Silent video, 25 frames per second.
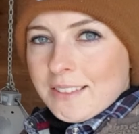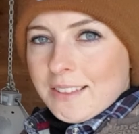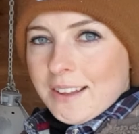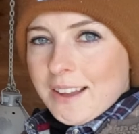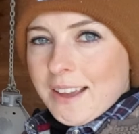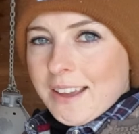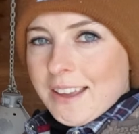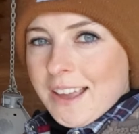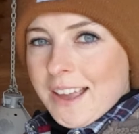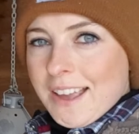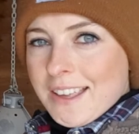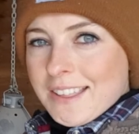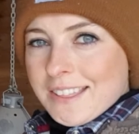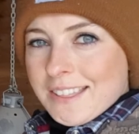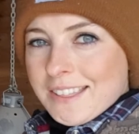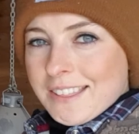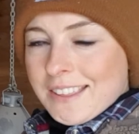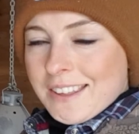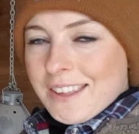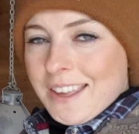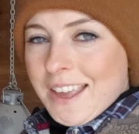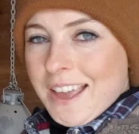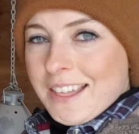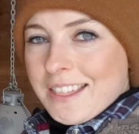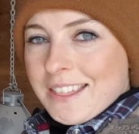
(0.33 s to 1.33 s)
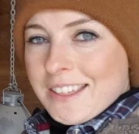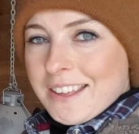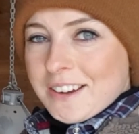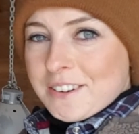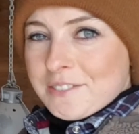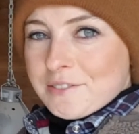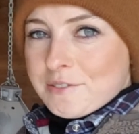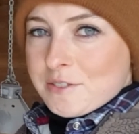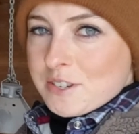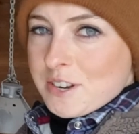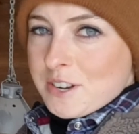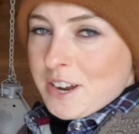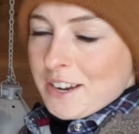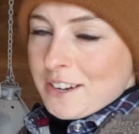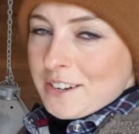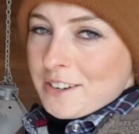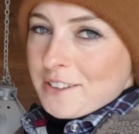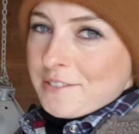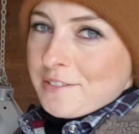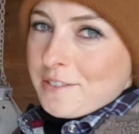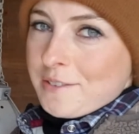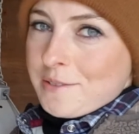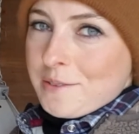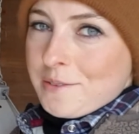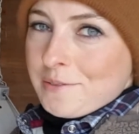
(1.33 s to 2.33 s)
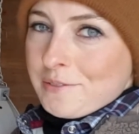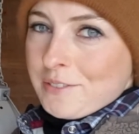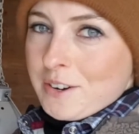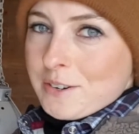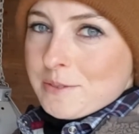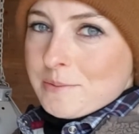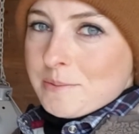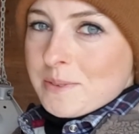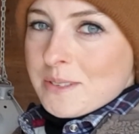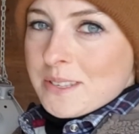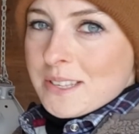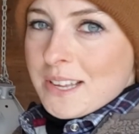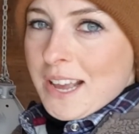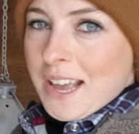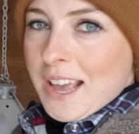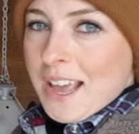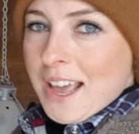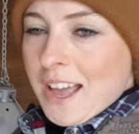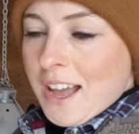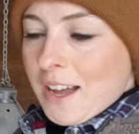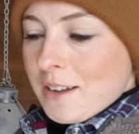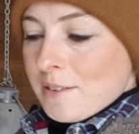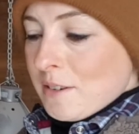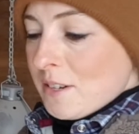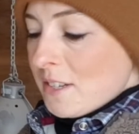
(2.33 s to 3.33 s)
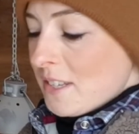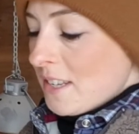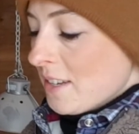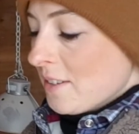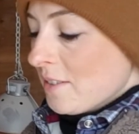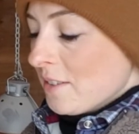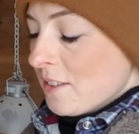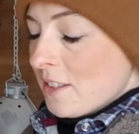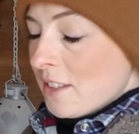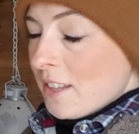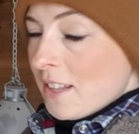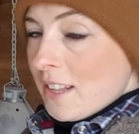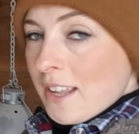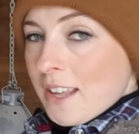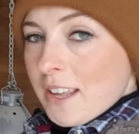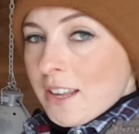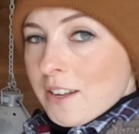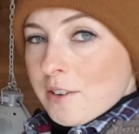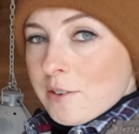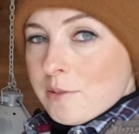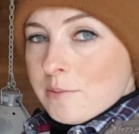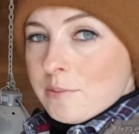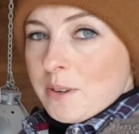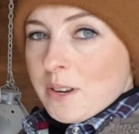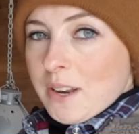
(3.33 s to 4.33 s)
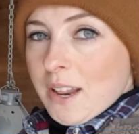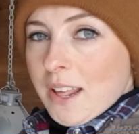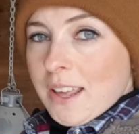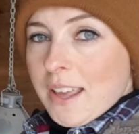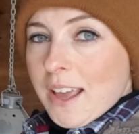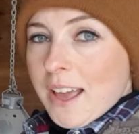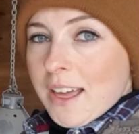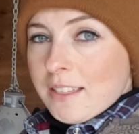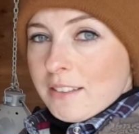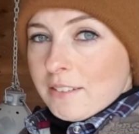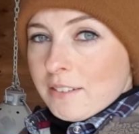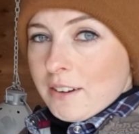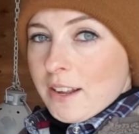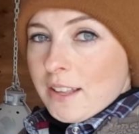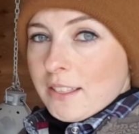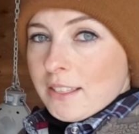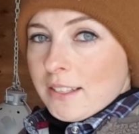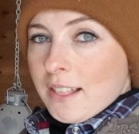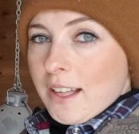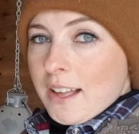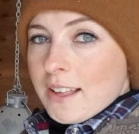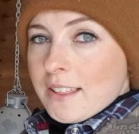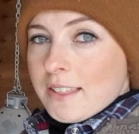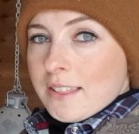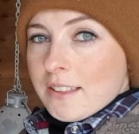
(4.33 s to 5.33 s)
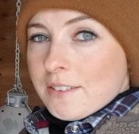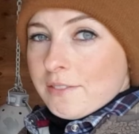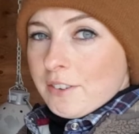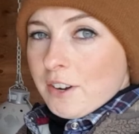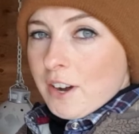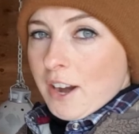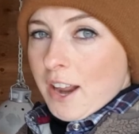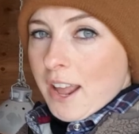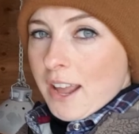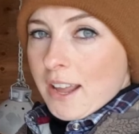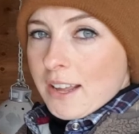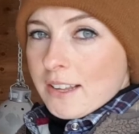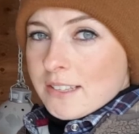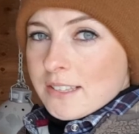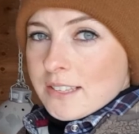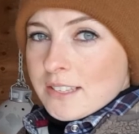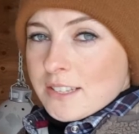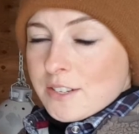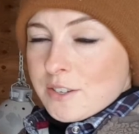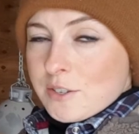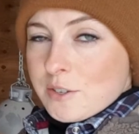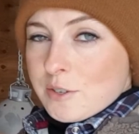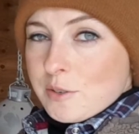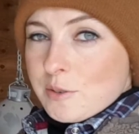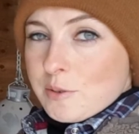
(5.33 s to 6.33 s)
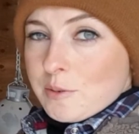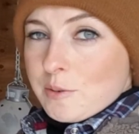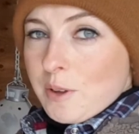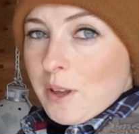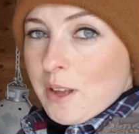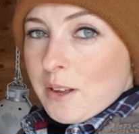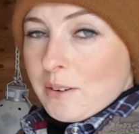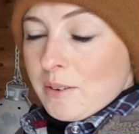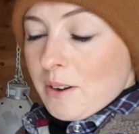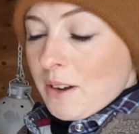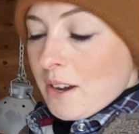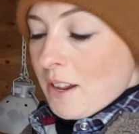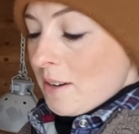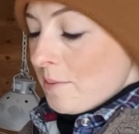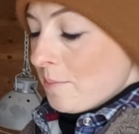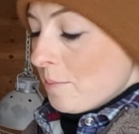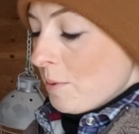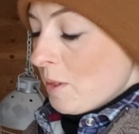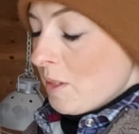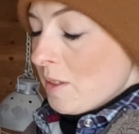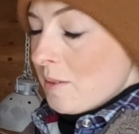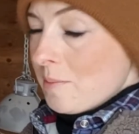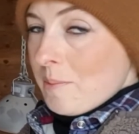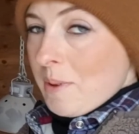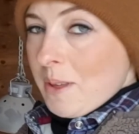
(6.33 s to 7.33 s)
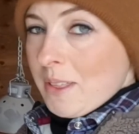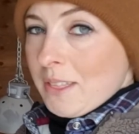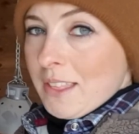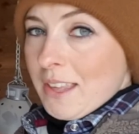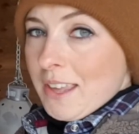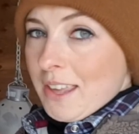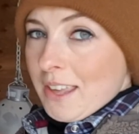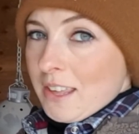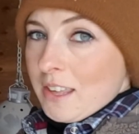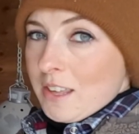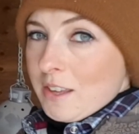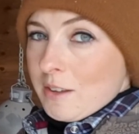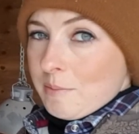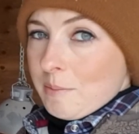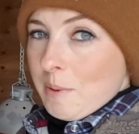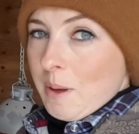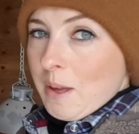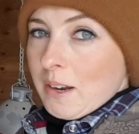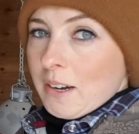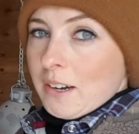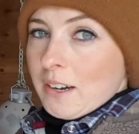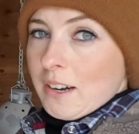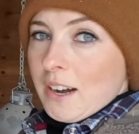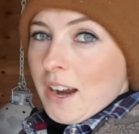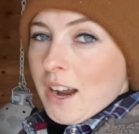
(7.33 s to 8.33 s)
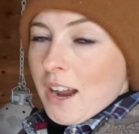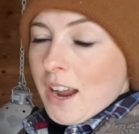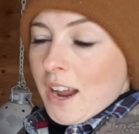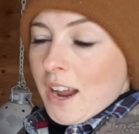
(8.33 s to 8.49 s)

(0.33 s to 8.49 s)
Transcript: Hi guys, Callie here from Shaker's Family Farms. I'm just out in the coop today gathering the last of our eggs to get ready to put them in the incubator.